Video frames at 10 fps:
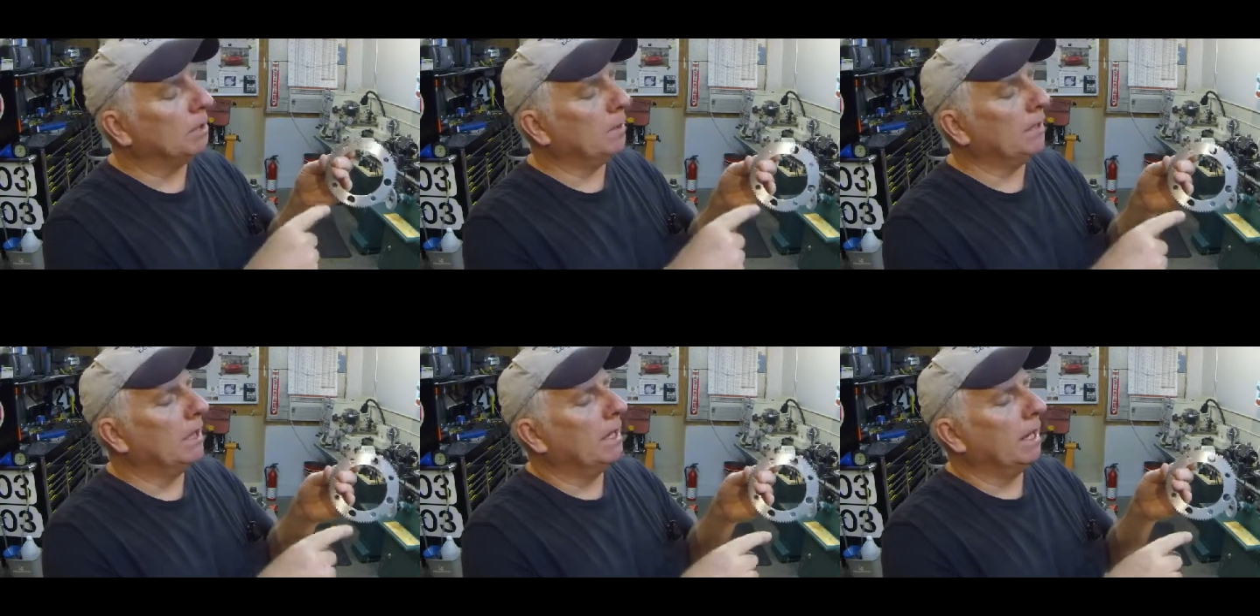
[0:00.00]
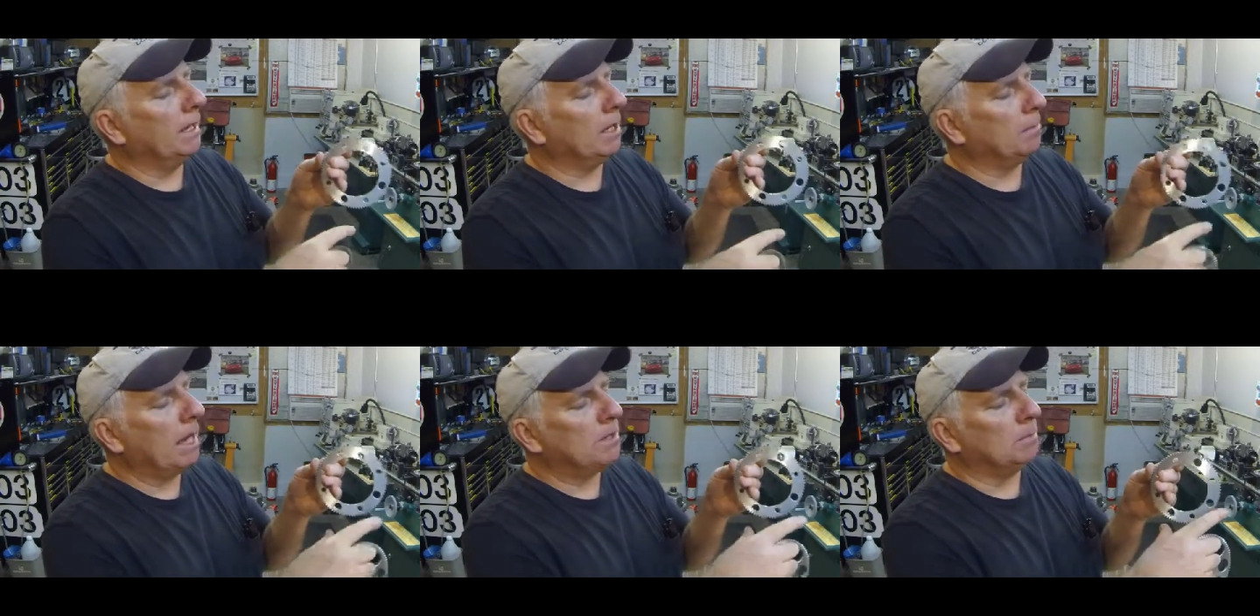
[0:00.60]
But again,
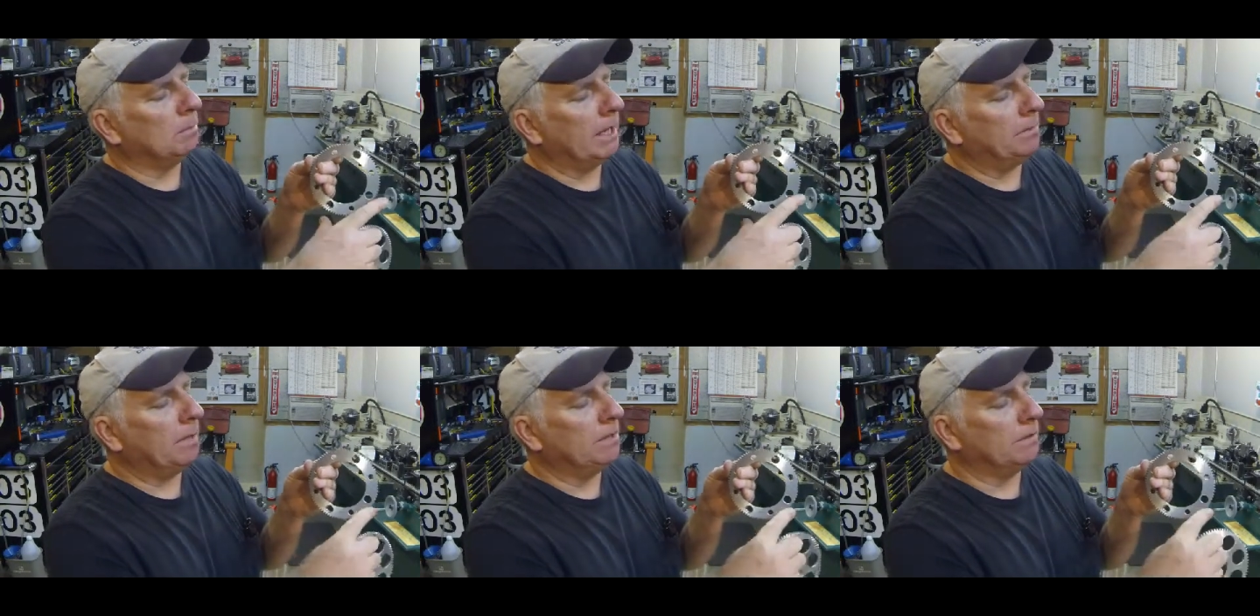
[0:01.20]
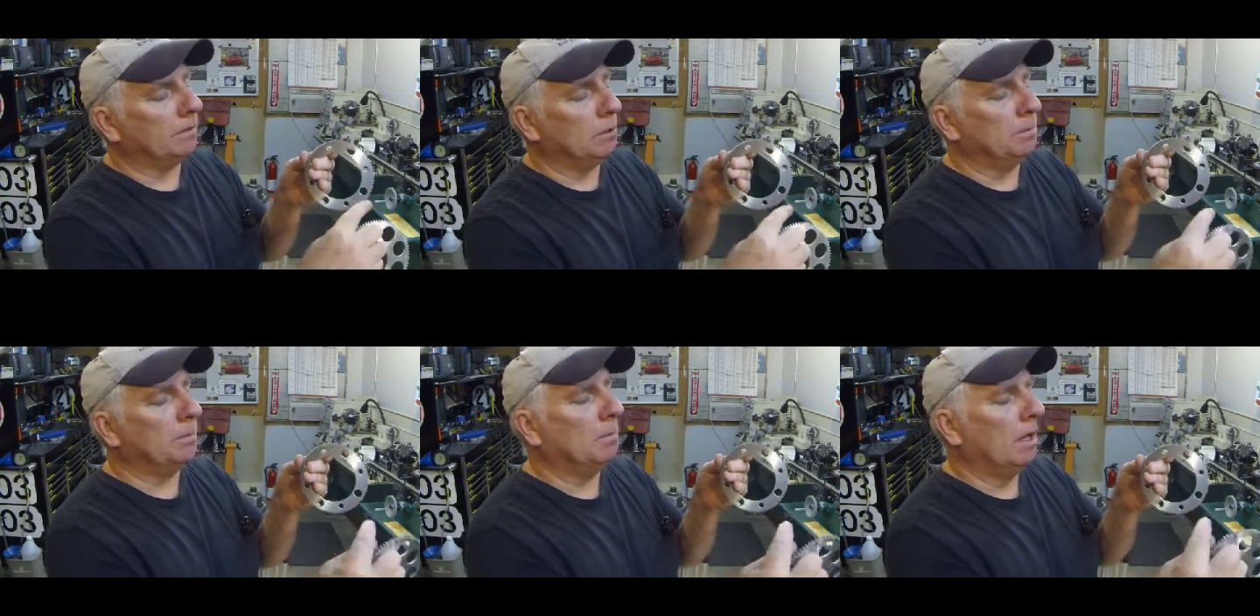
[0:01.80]
imagine a blank piece of
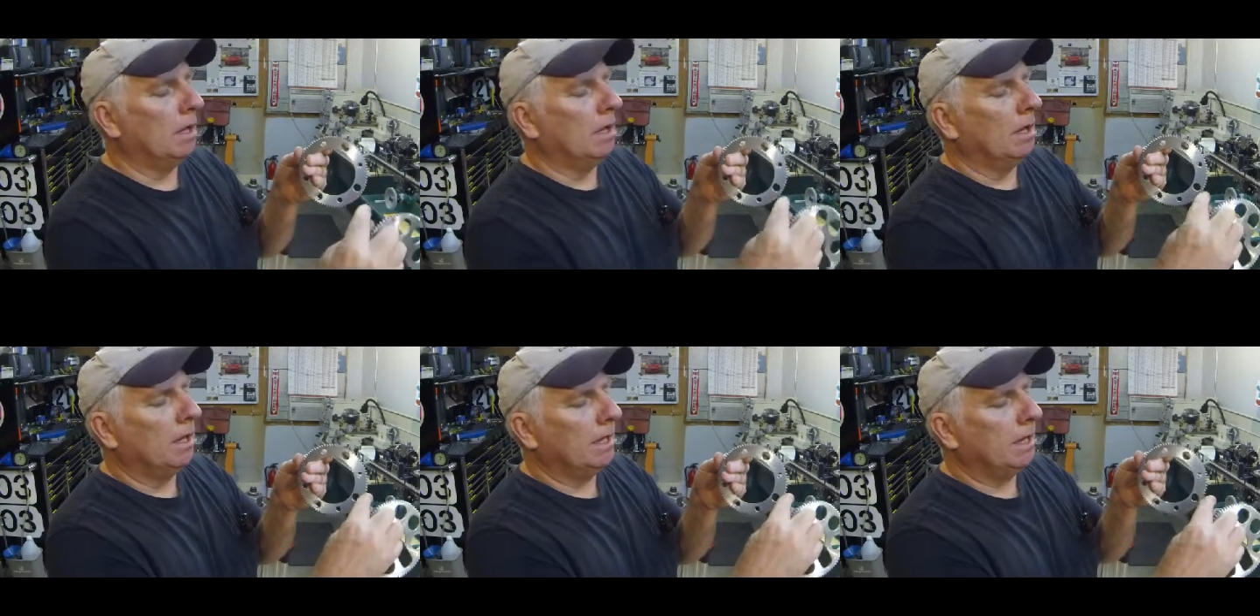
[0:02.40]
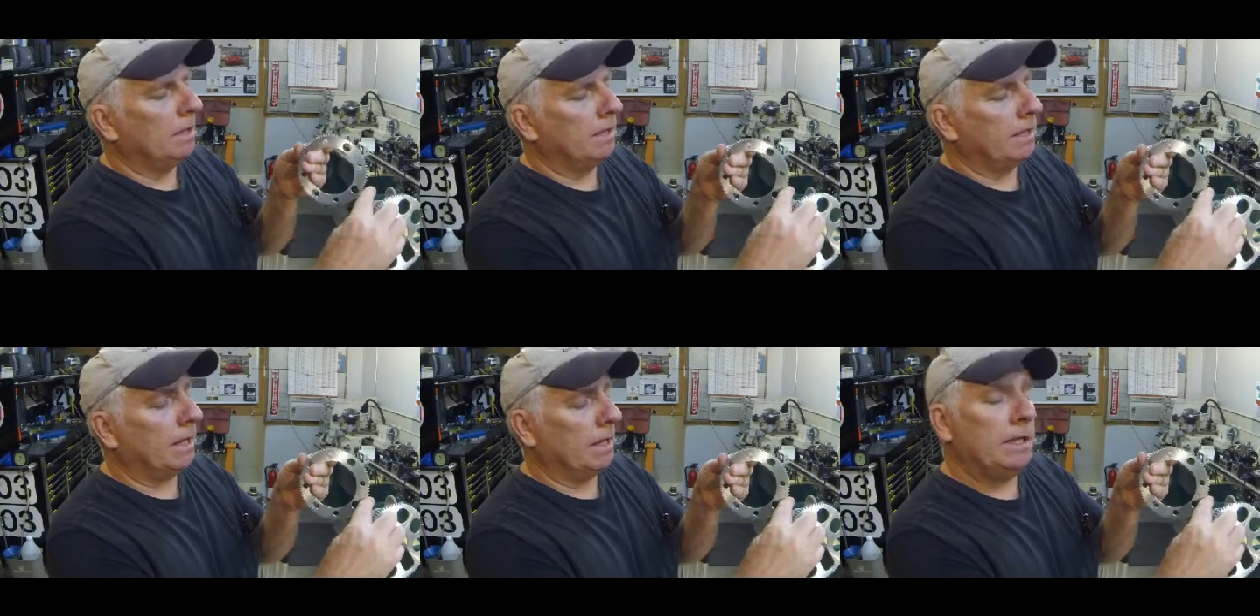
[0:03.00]
aluminum
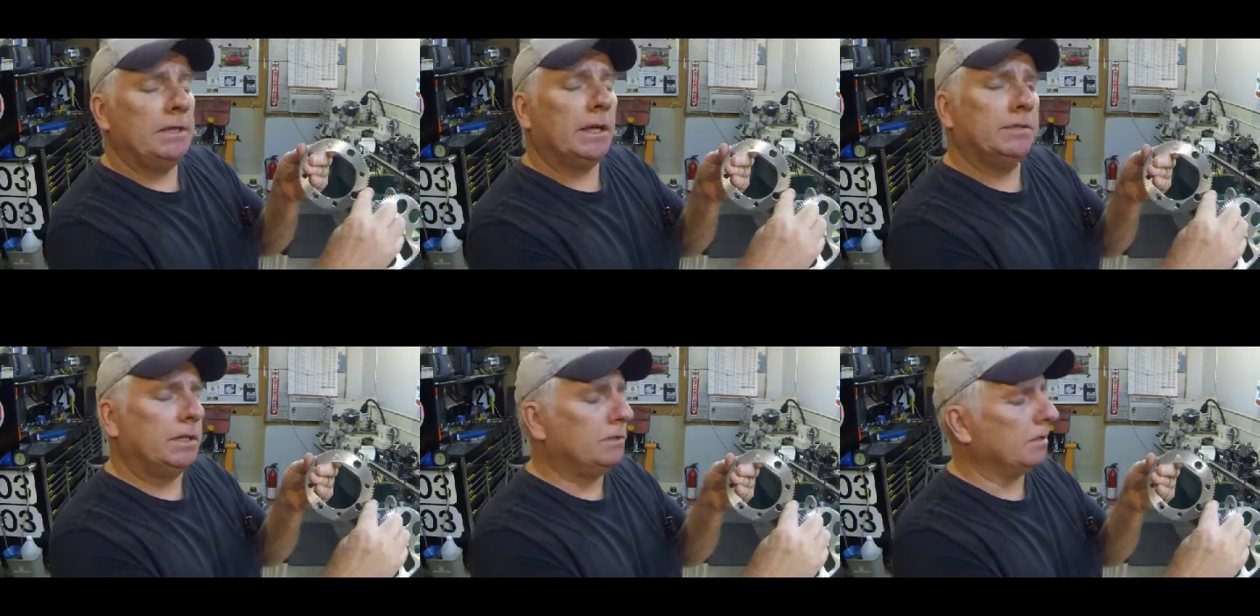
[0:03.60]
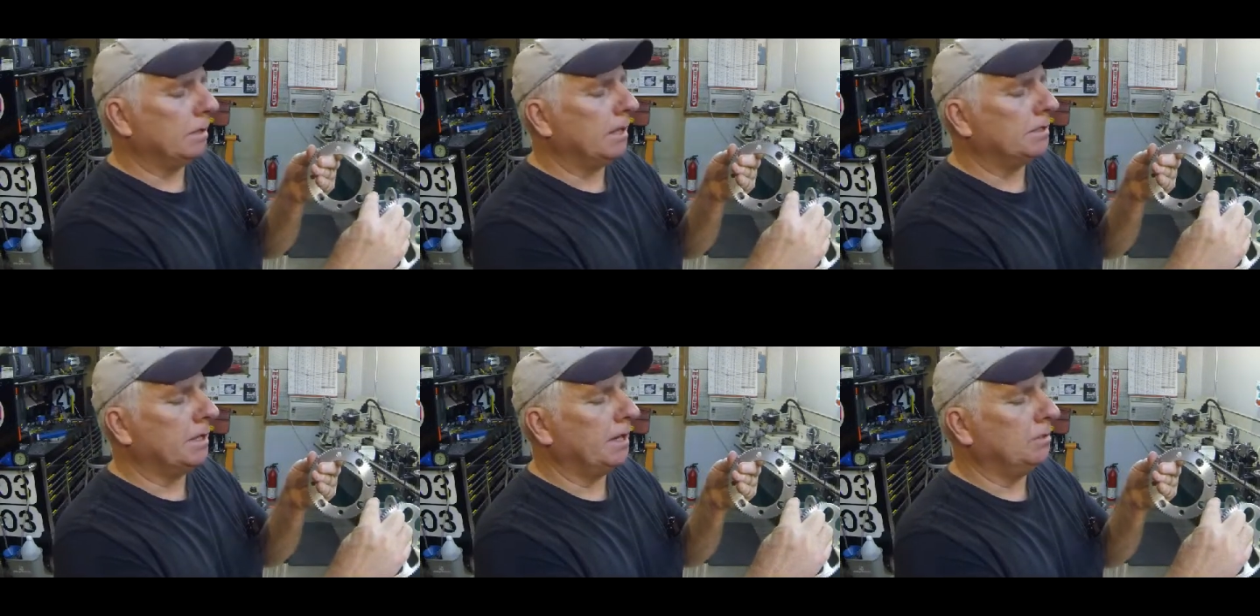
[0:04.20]
indexing to the
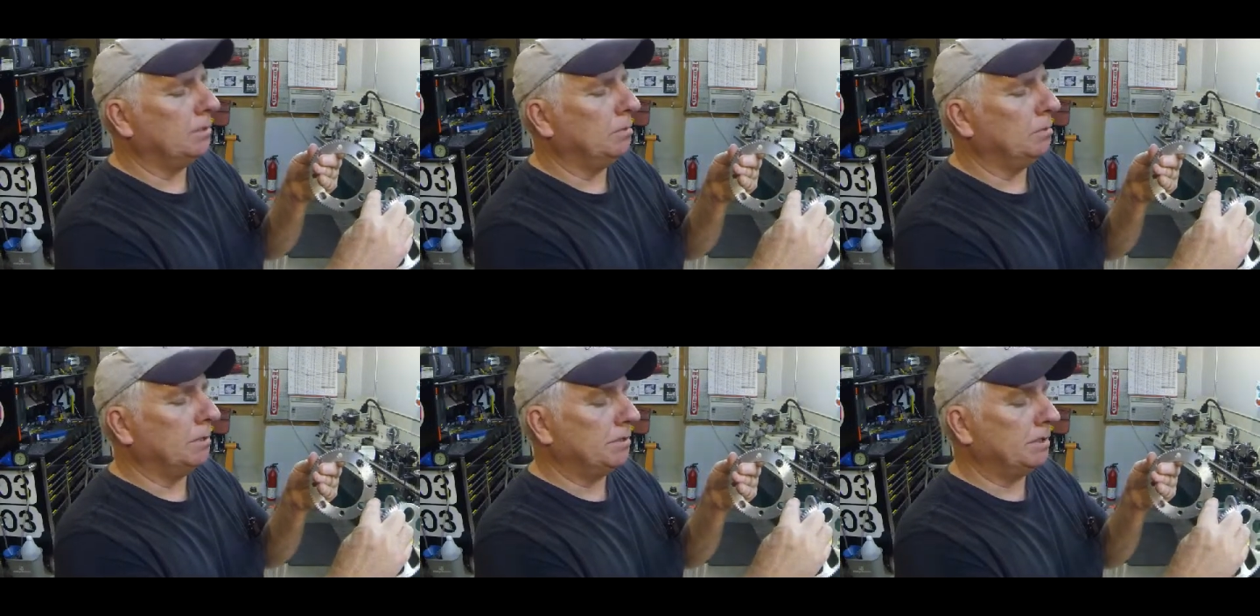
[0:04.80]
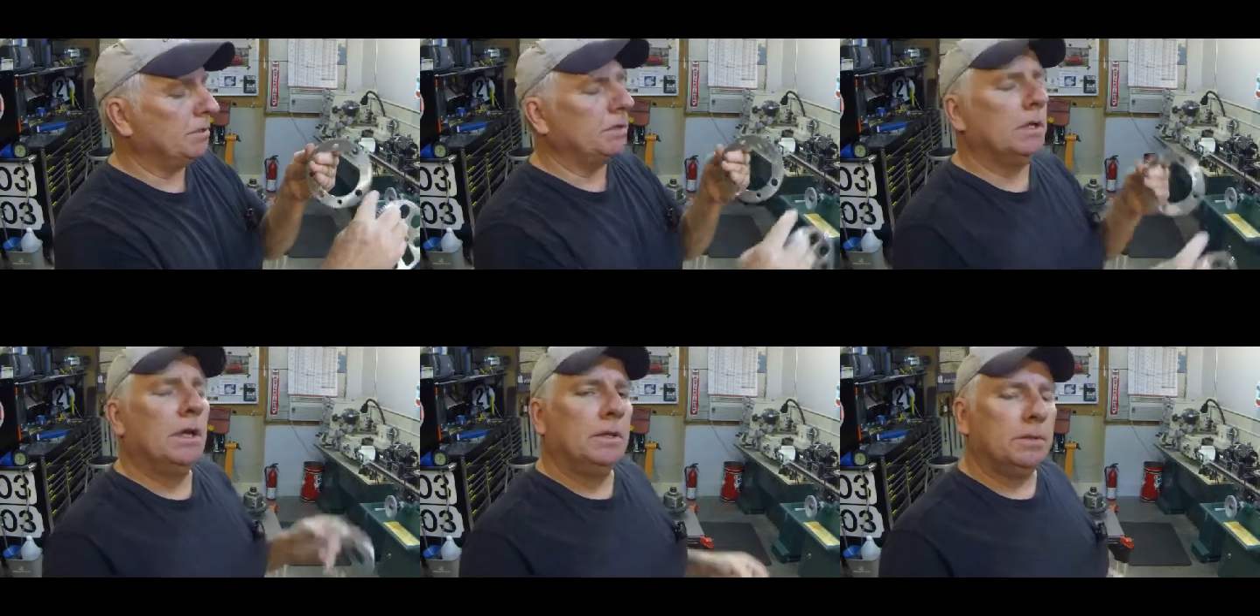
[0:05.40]
next gear tooth position
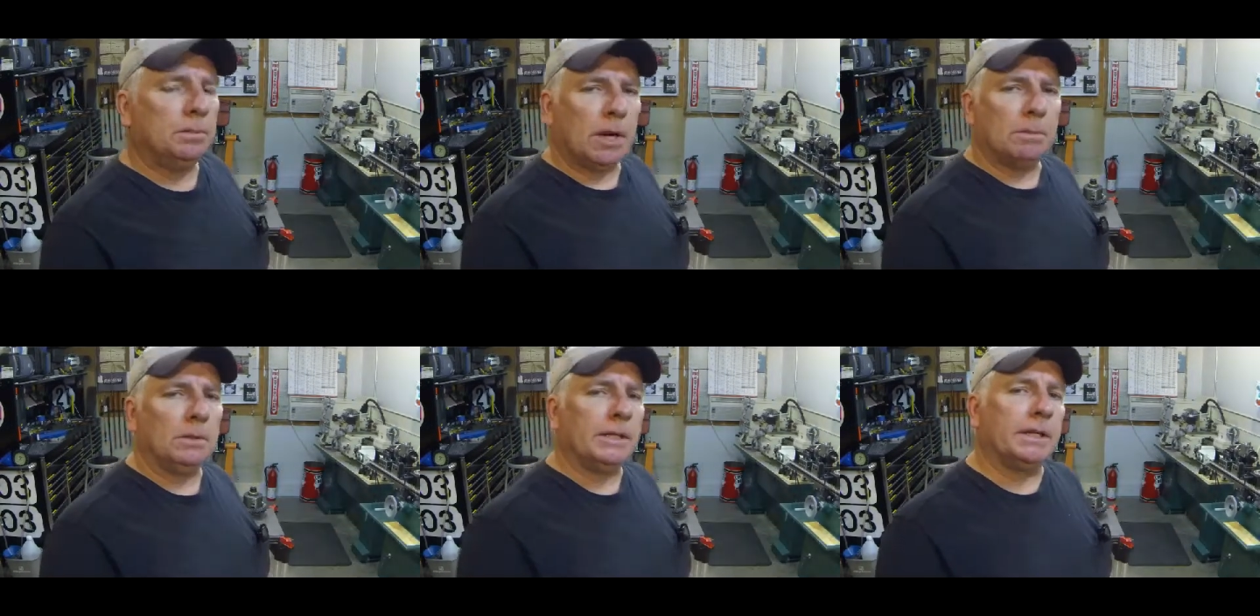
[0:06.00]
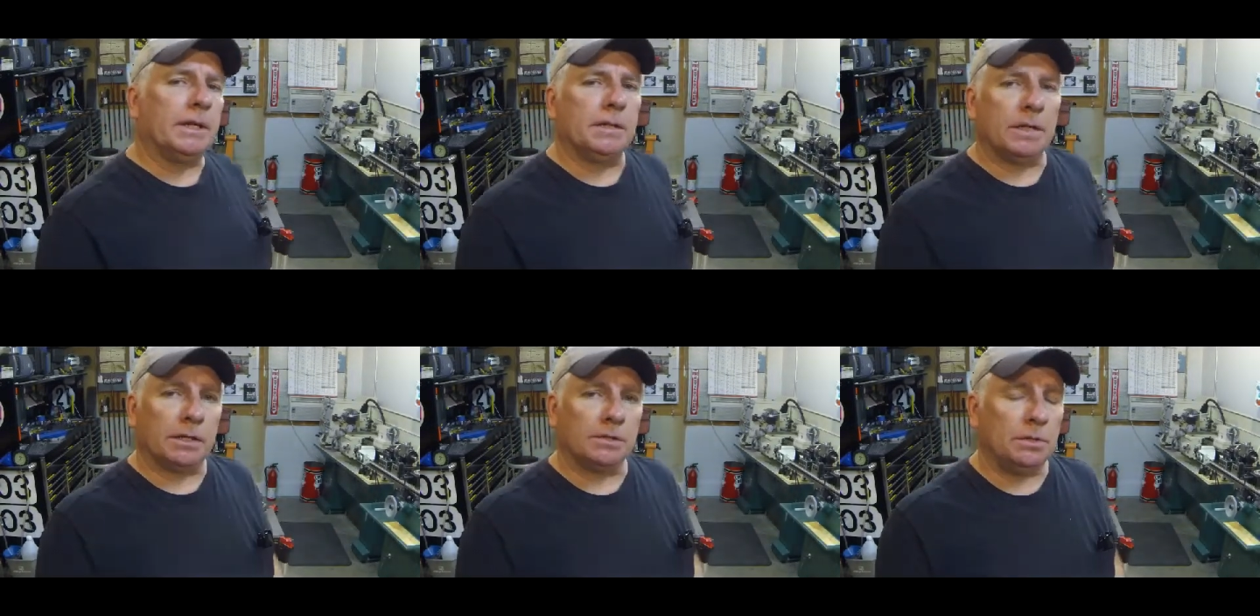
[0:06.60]
to properly cut the
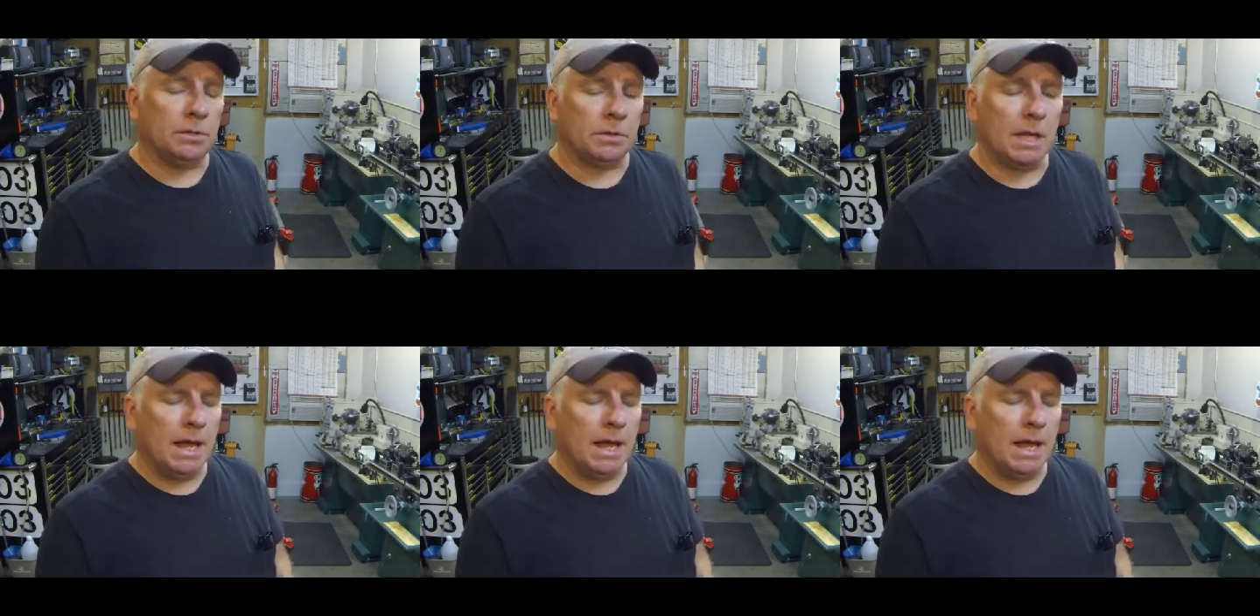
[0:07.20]
next tooth.